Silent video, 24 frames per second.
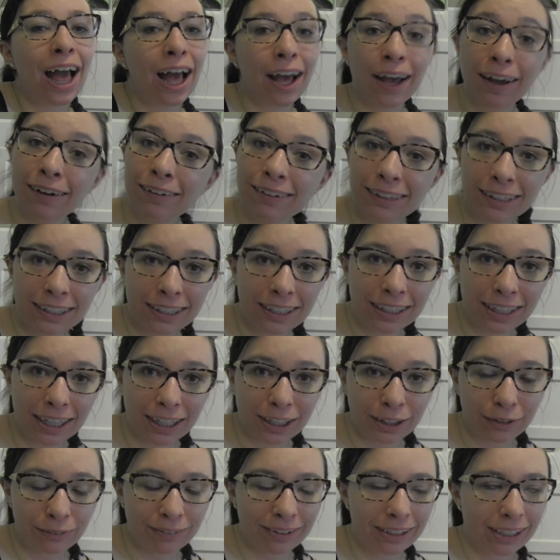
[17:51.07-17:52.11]
I was here
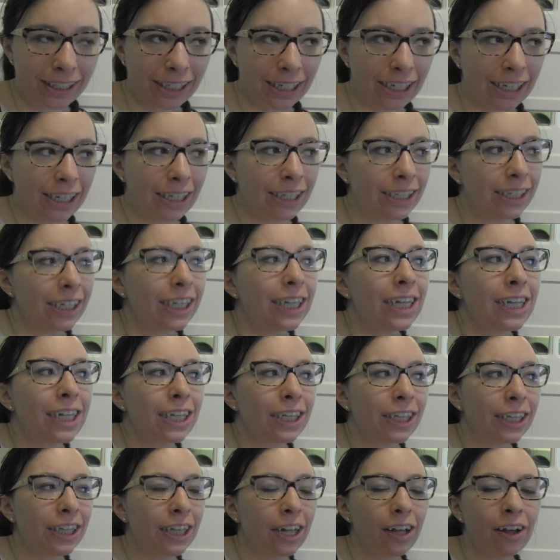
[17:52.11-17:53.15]
last weekend.
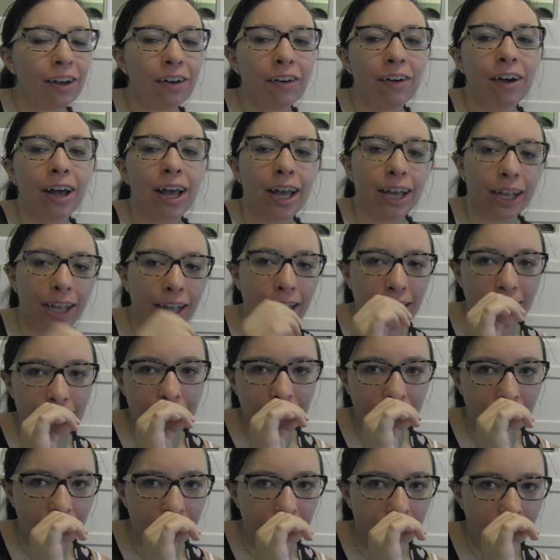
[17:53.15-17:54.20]
So I get in
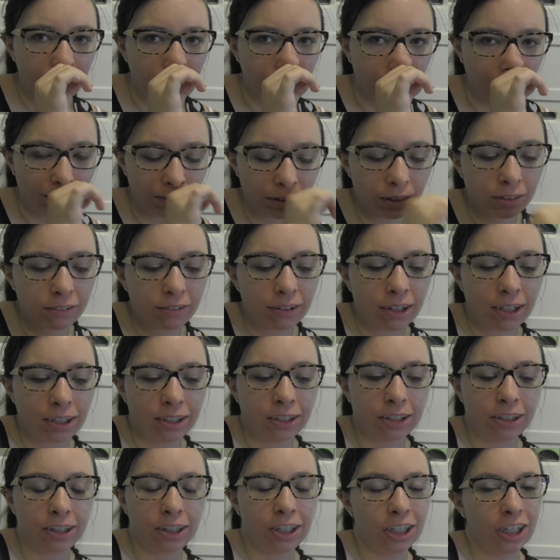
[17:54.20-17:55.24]
line, I go to the
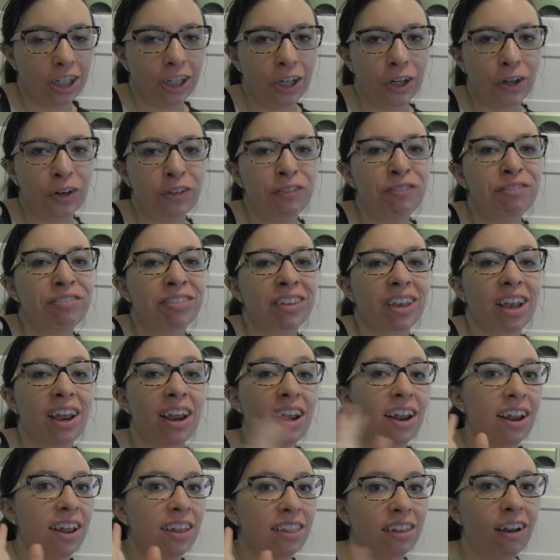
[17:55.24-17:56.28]
register,
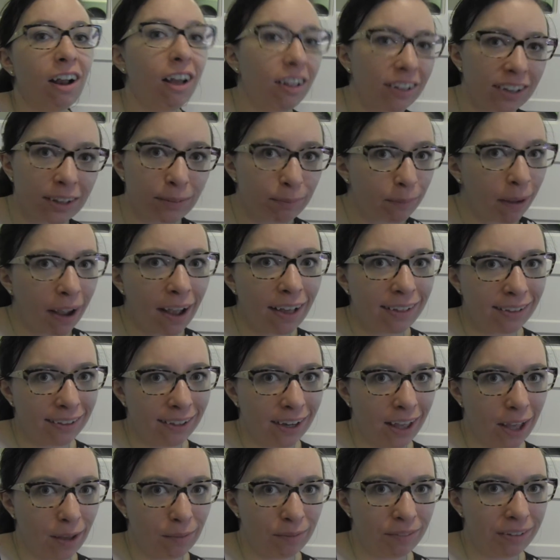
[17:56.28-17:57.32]
and they're all smiling
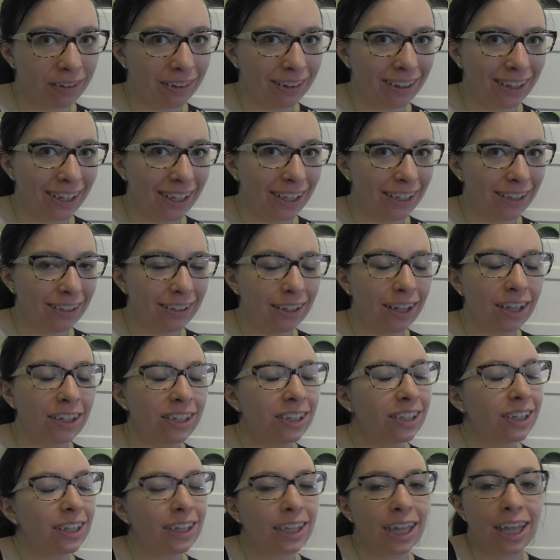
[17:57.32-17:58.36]
at me, like, not
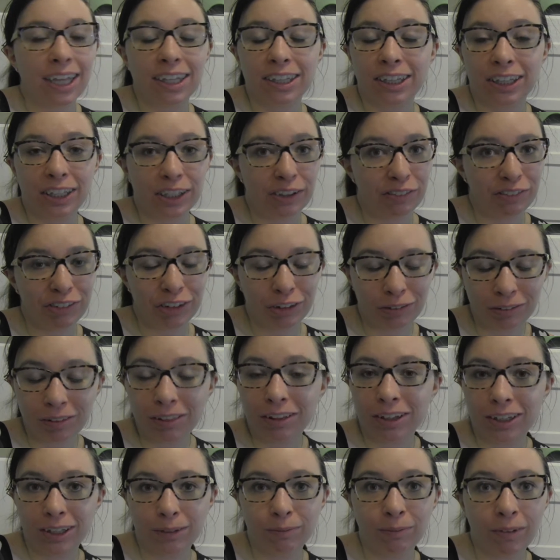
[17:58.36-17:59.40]
just like service with
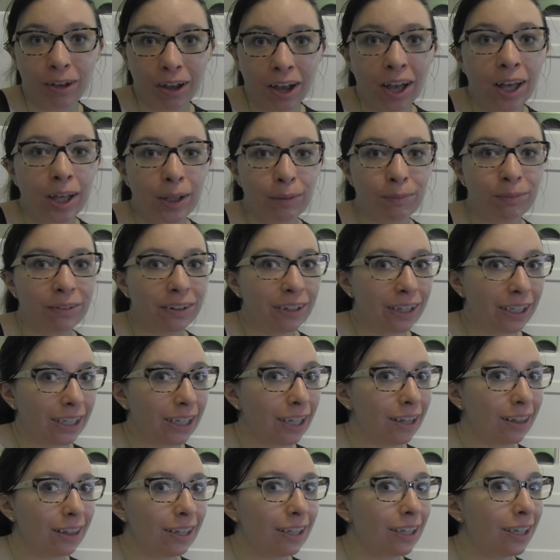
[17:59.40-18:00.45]
a smile, but like,
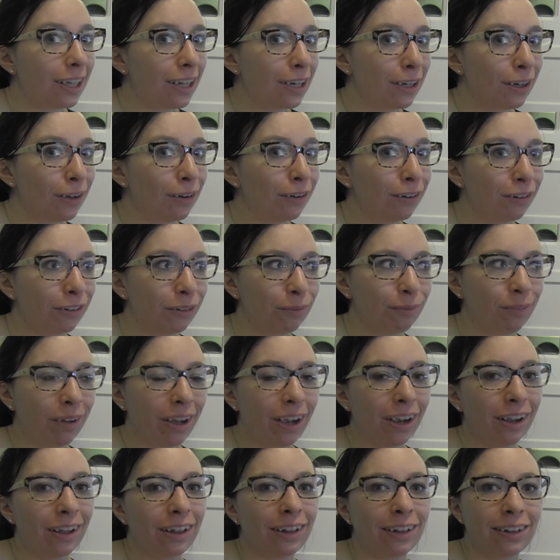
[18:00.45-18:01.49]
I think I know her
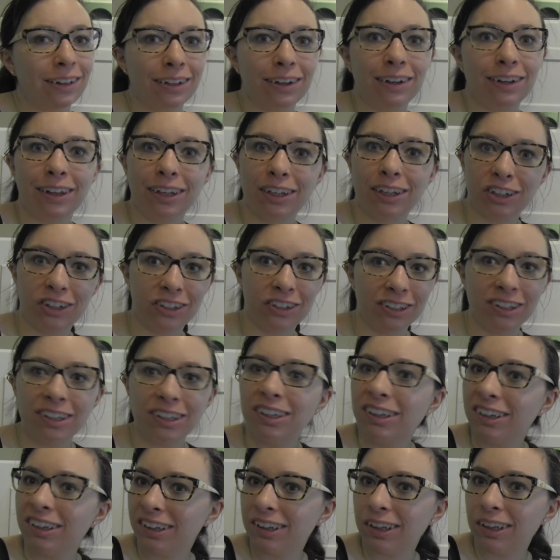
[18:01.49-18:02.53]
smile, a little extra
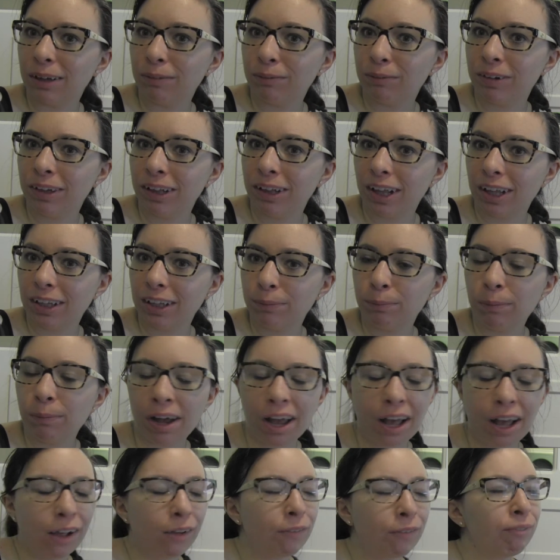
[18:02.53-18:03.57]
something in that
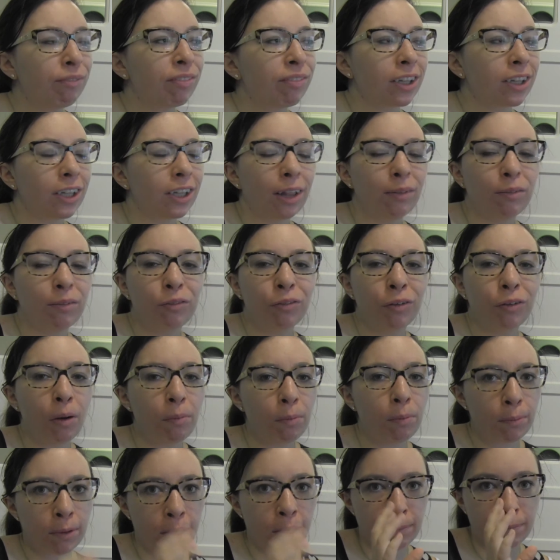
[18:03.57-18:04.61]
smile. So before I
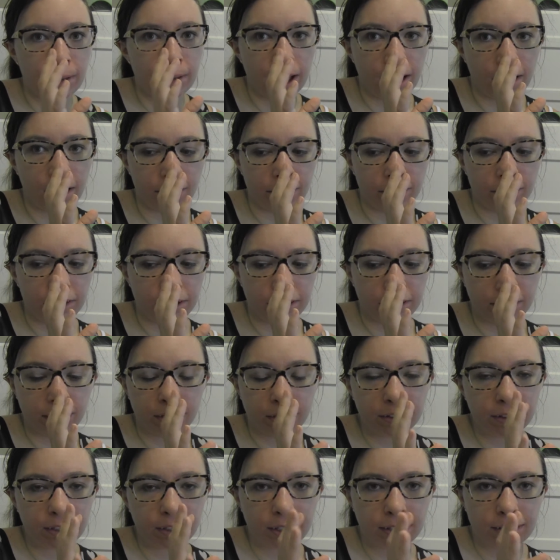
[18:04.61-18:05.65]
open my mouth, the
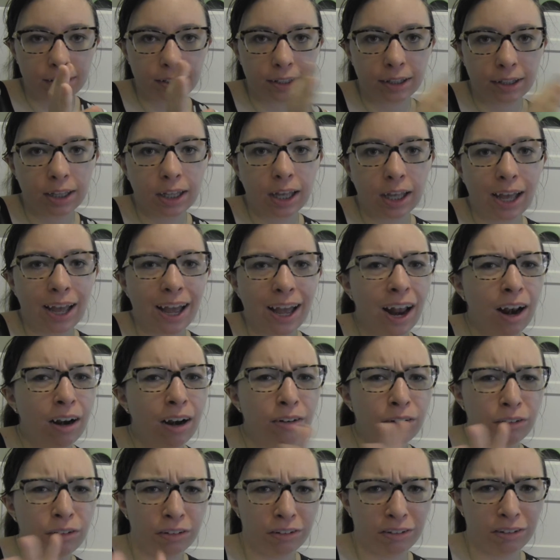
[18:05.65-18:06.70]
girl next to the guy, I
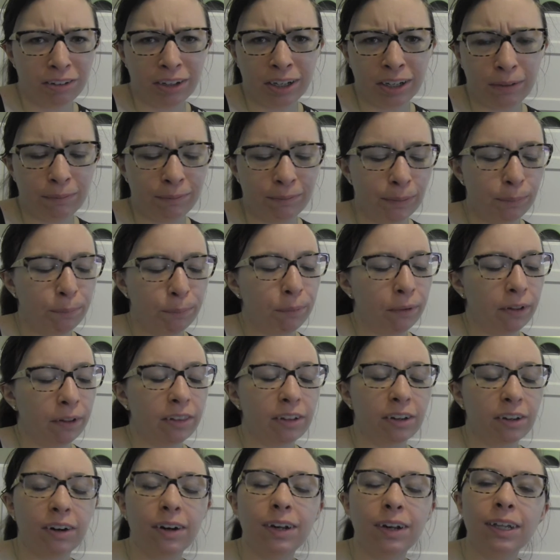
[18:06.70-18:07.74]
don't know their names, but
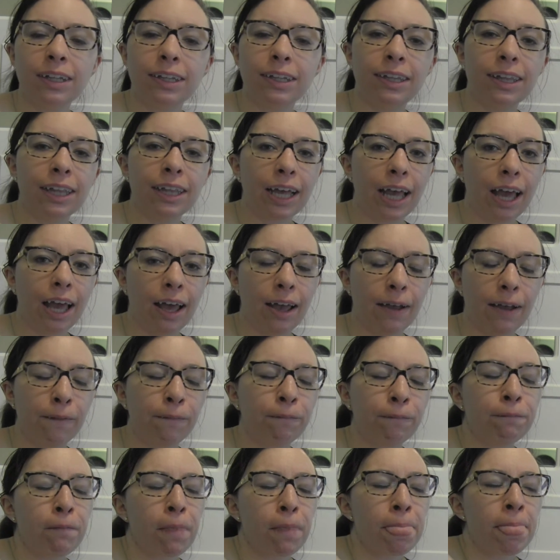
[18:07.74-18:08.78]
the girl next to the guy,
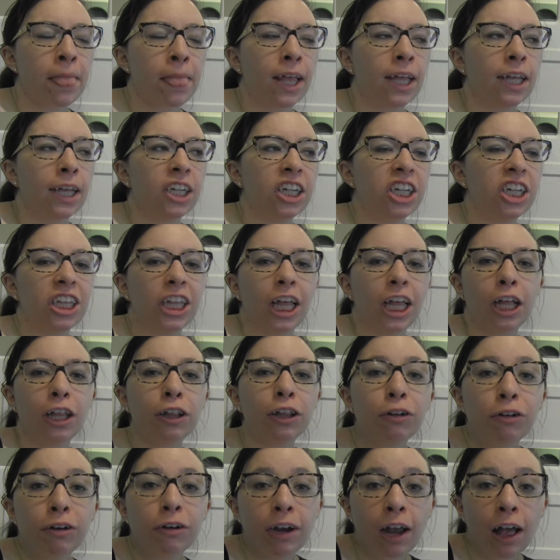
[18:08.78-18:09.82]
she's like,
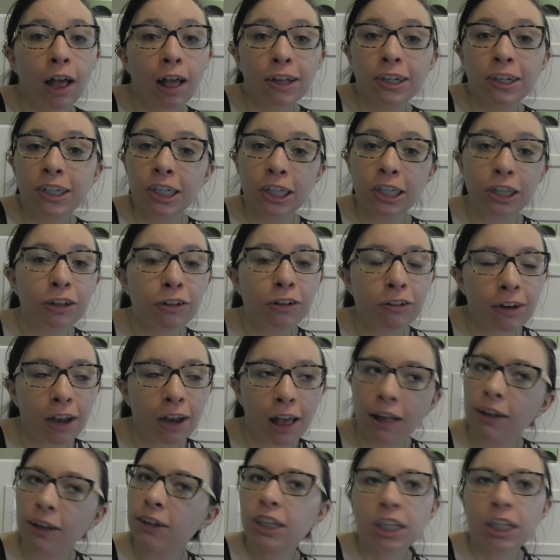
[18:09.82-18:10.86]
gluten allergy, gluten
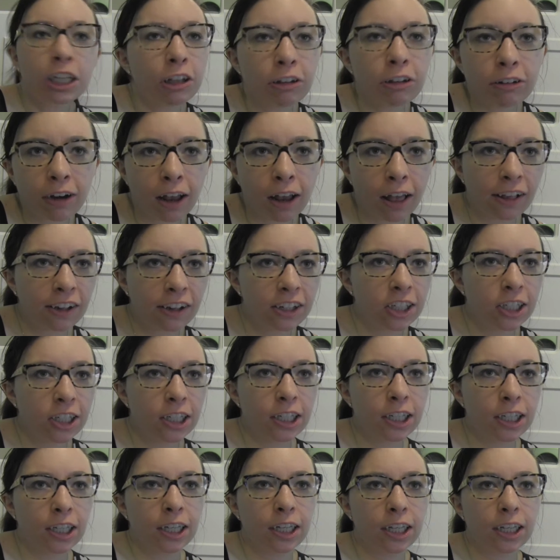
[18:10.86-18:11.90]
allergy, gluten
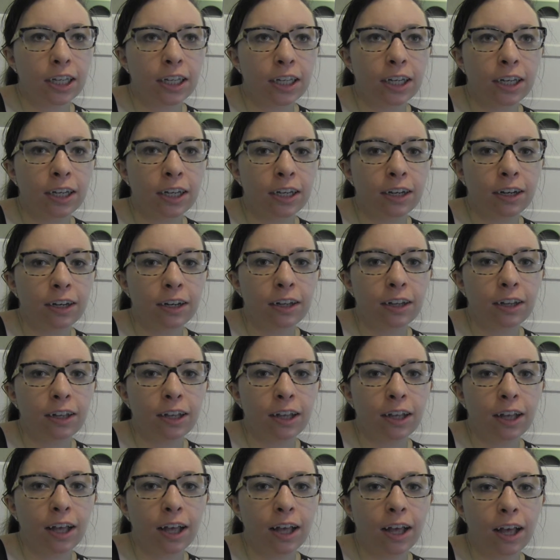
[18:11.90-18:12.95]
allergy, and
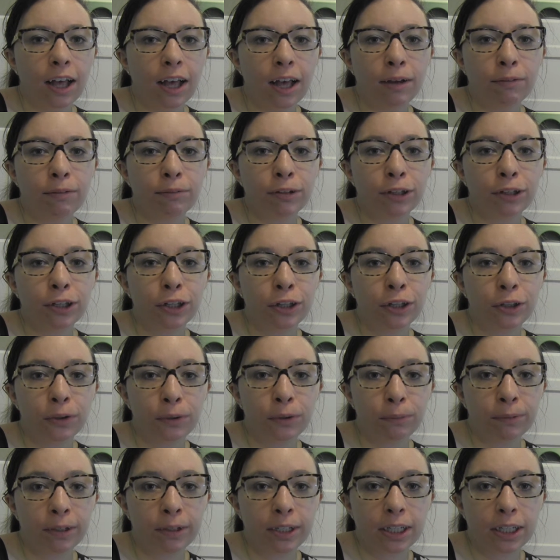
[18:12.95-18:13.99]
I'm
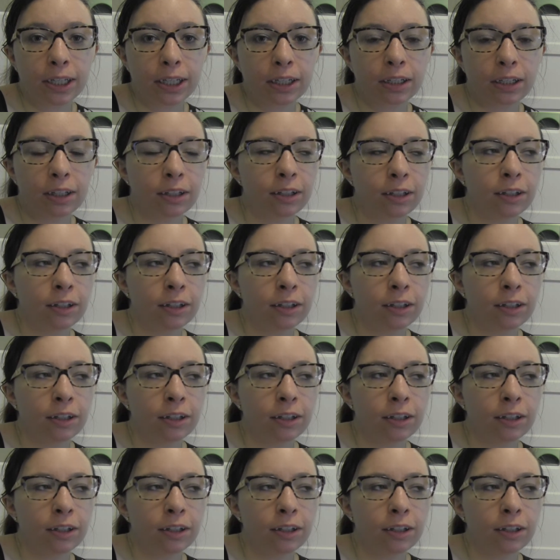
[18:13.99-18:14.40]
assuming